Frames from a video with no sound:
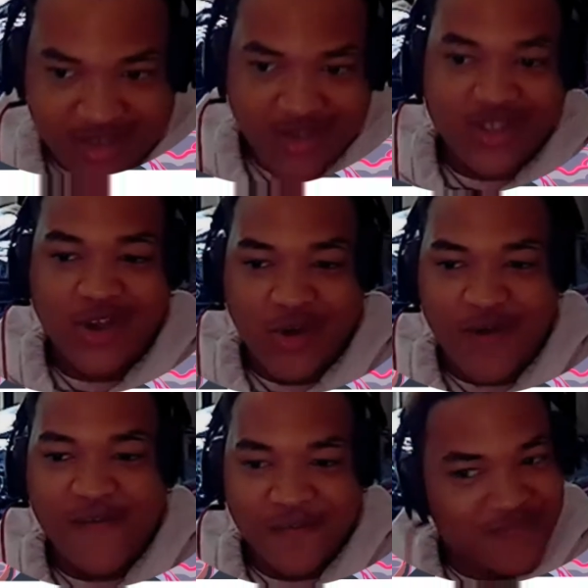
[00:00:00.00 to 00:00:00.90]
So
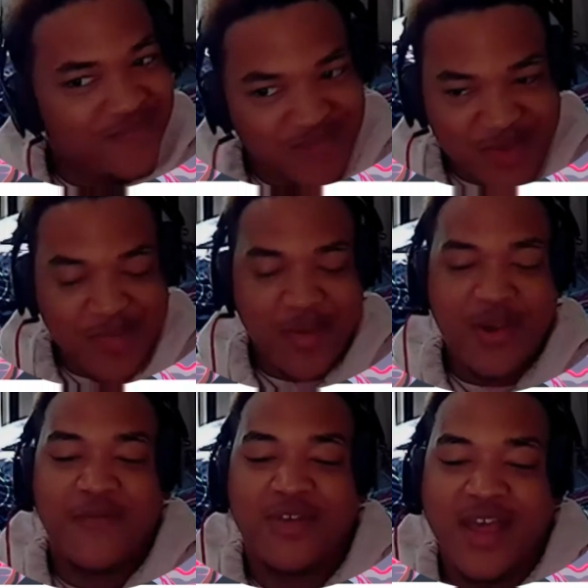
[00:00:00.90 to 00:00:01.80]
be
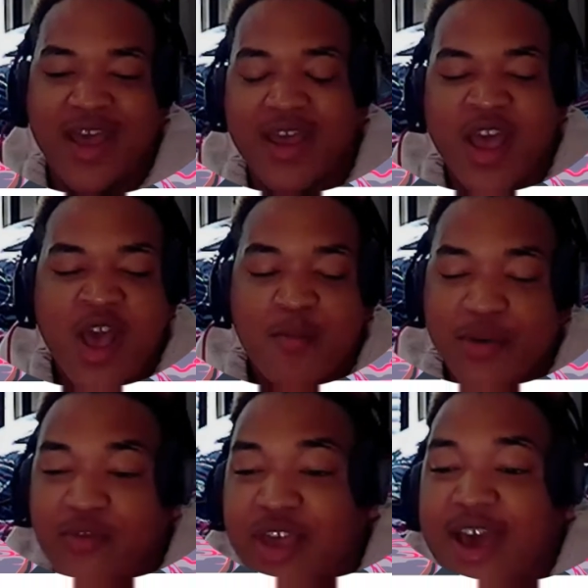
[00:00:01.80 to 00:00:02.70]
prepared for that. But
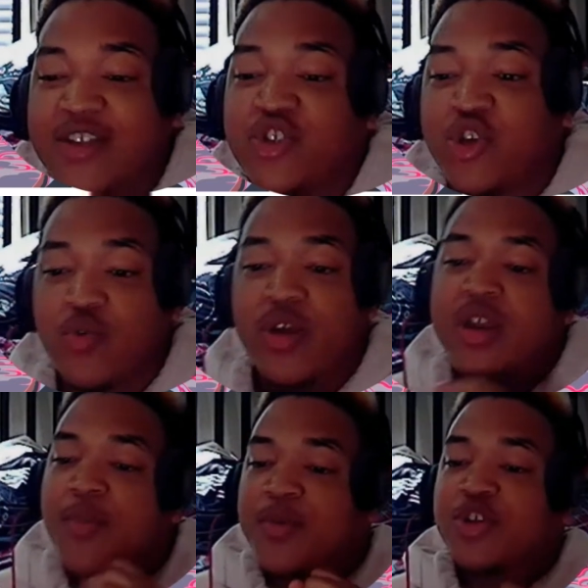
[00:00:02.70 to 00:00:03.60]
if you guys do end
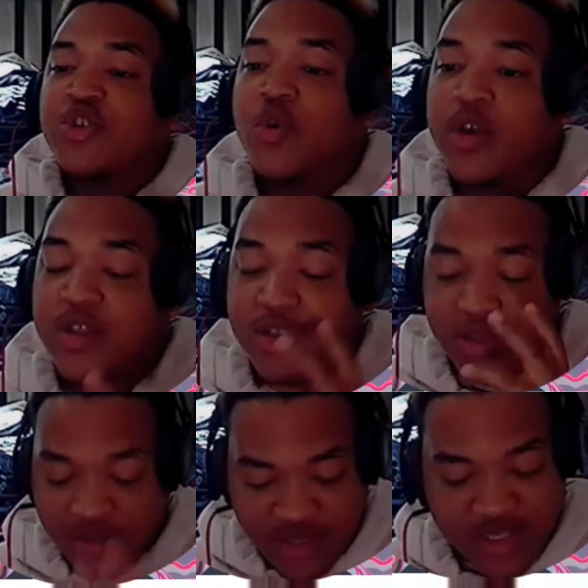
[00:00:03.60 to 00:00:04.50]
up enjoying
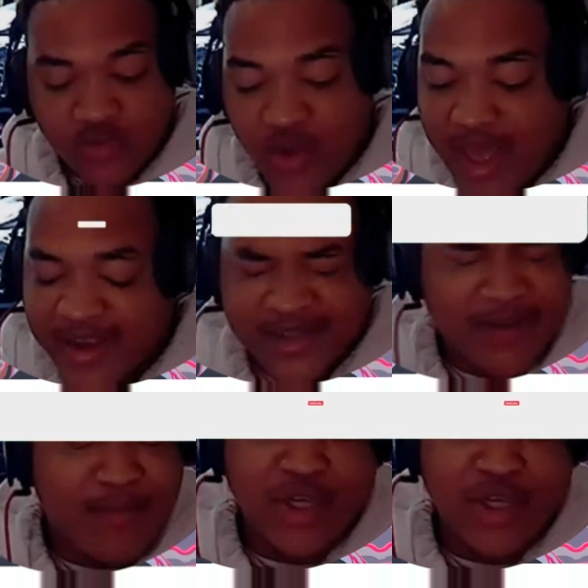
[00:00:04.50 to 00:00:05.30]
this reaction, make